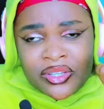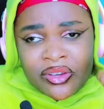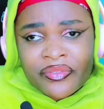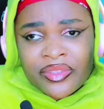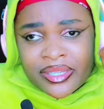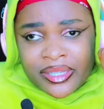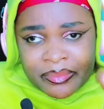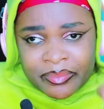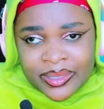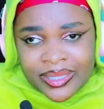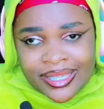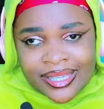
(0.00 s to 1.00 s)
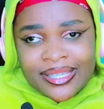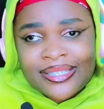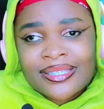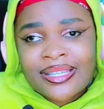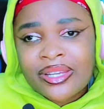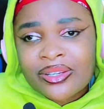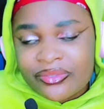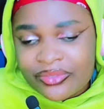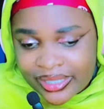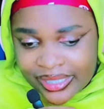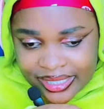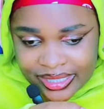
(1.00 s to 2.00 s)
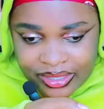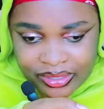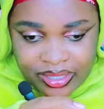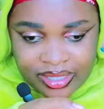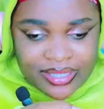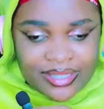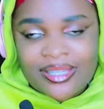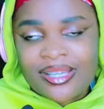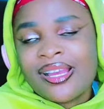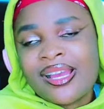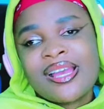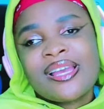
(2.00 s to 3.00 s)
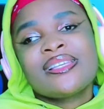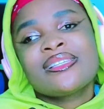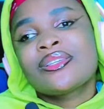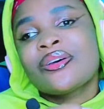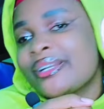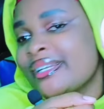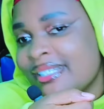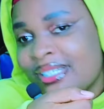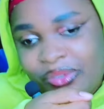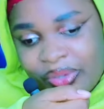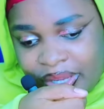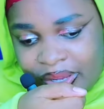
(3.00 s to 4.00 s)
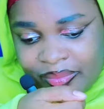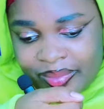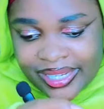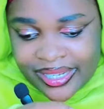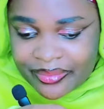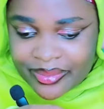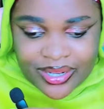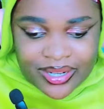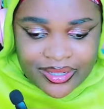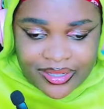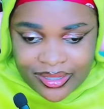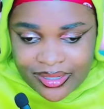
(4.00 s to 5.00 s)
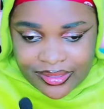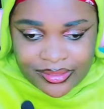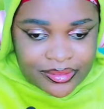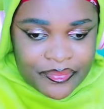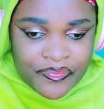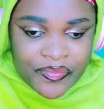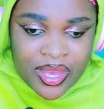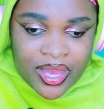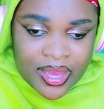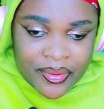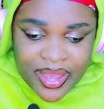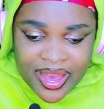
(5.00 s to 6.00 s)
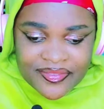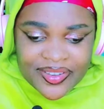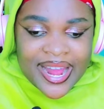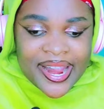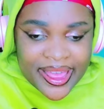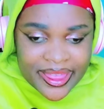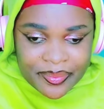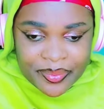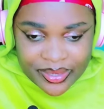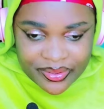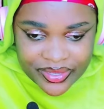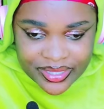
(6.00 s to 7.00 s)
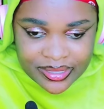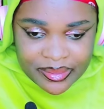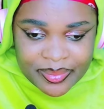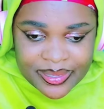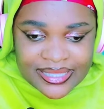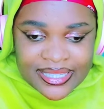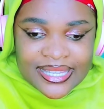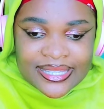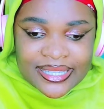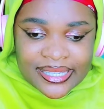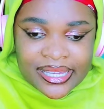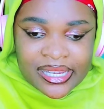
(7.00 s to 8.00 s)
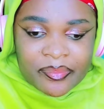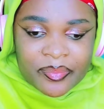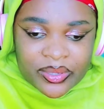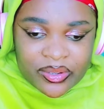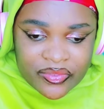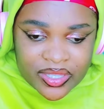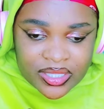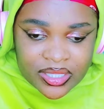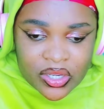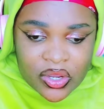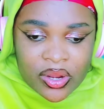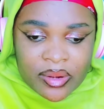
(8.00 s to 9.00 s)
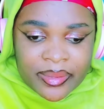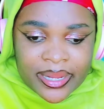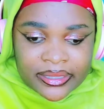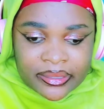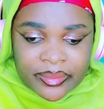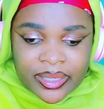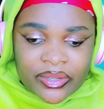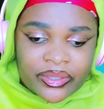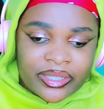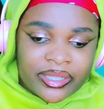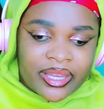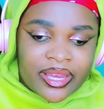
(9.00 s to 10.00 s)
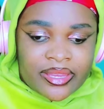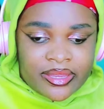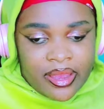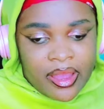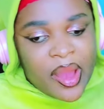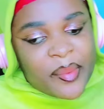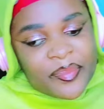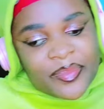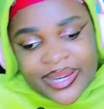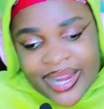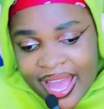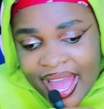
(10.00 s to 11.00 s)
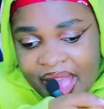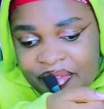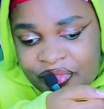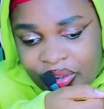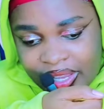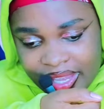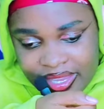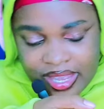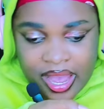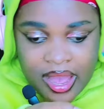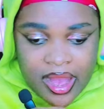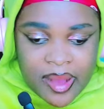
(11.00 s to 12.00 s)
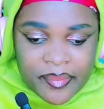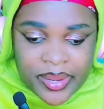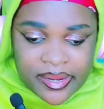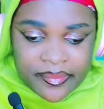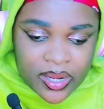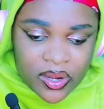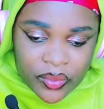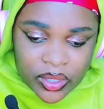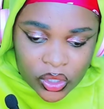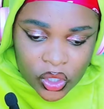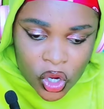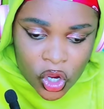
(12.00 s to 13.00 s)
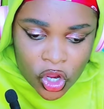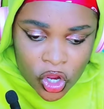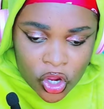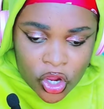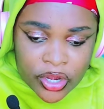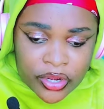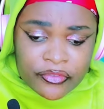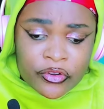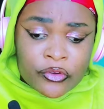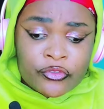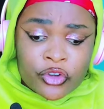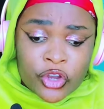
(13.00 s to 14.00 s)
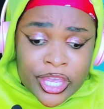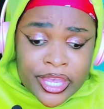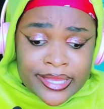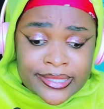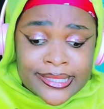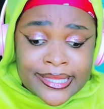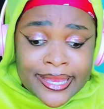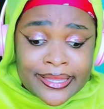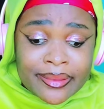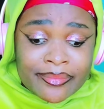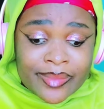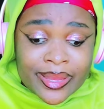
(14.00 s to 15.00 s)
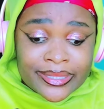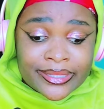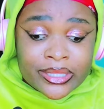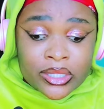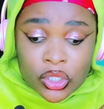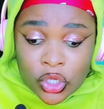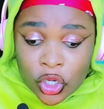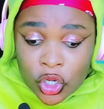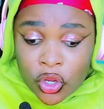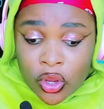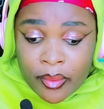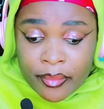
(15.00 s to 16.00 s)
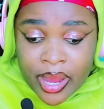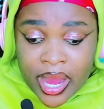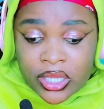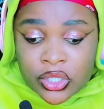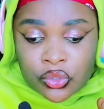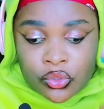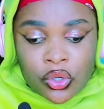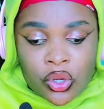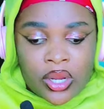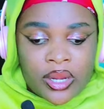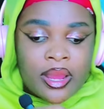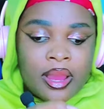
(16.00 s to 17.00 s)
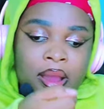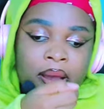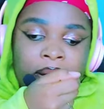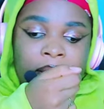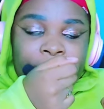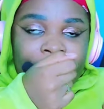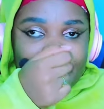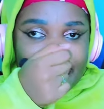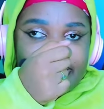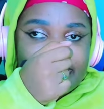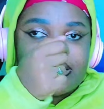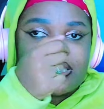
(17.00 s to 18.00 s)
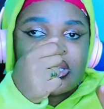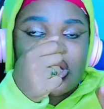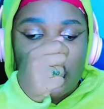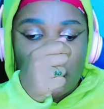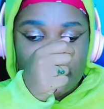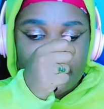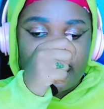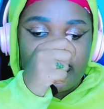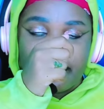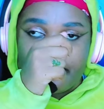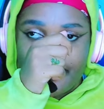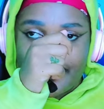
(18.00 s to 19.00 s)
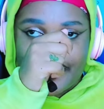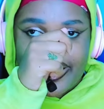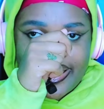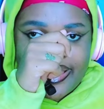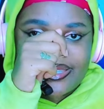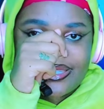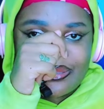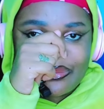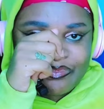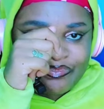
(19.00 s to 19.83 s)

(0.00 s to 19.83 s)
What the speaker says: of the DP is kind of related to this. It's so related to him. Like, we have another prophecy. Pastor Ezekiel prophecy on Mandamano in Kenya. Pray for Kenya. Mandamano will go on for 4 years. Kenya must go back to God. Please, only prayers.